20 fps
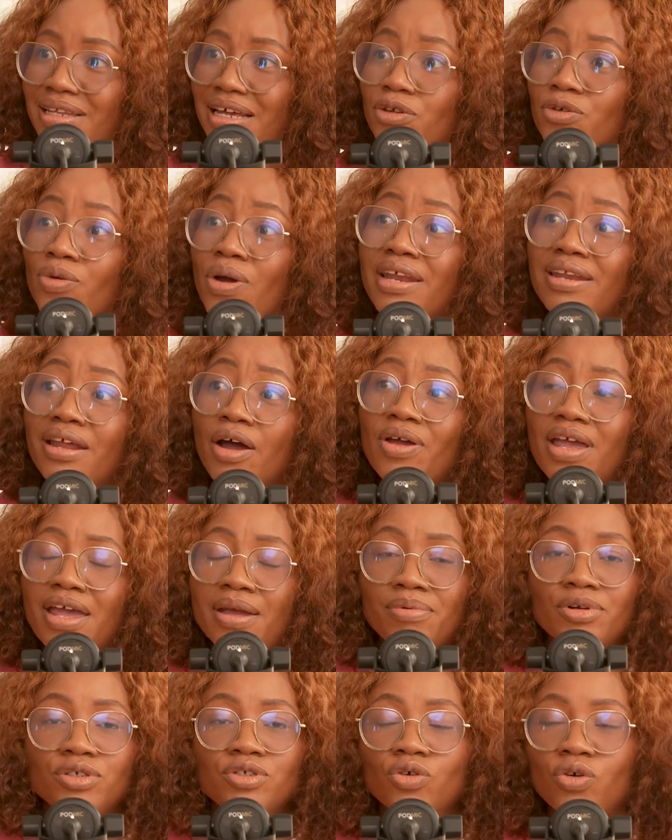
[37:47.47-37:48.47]
That you are now
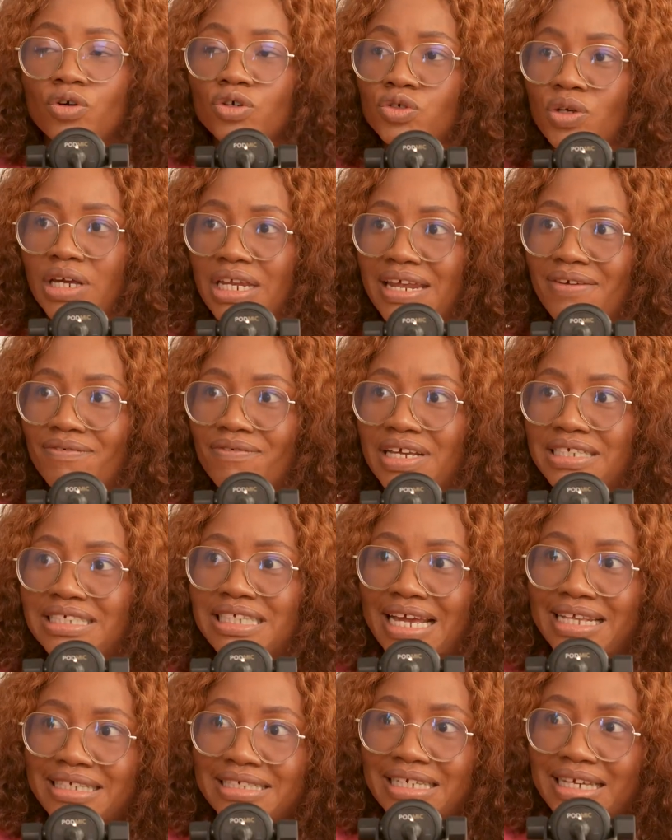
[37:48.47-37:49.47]
able to go to an
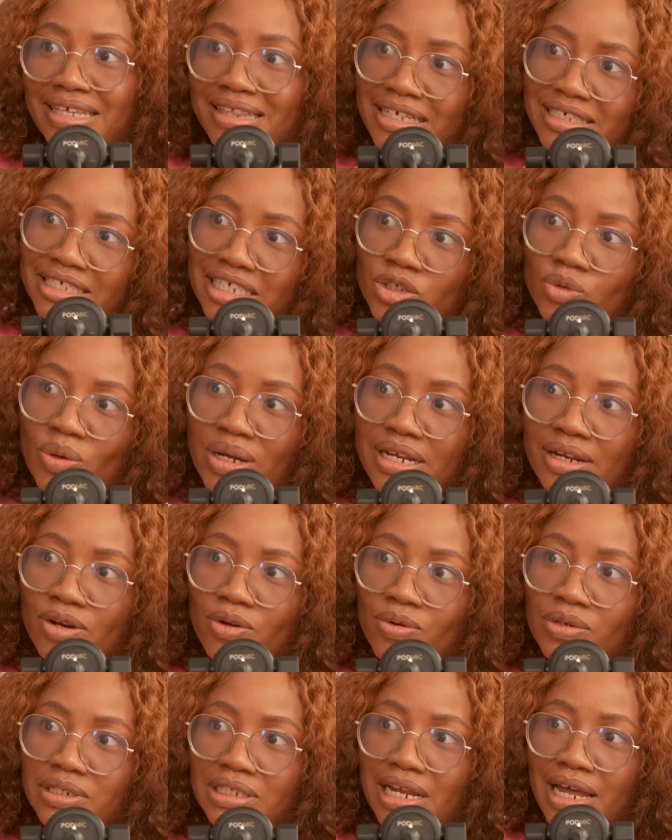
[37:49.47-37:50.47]
investor and say, this is what
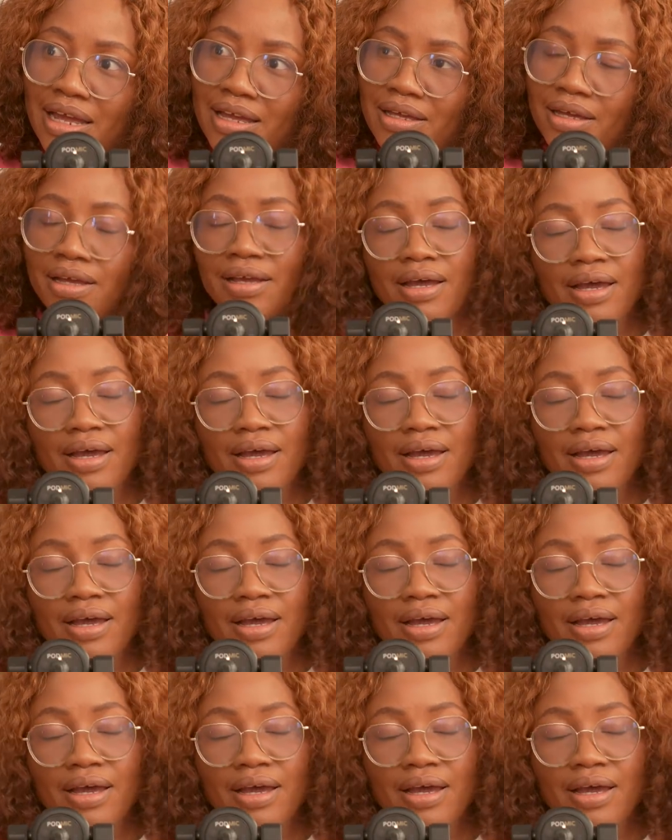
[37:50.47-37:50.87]
it looks like.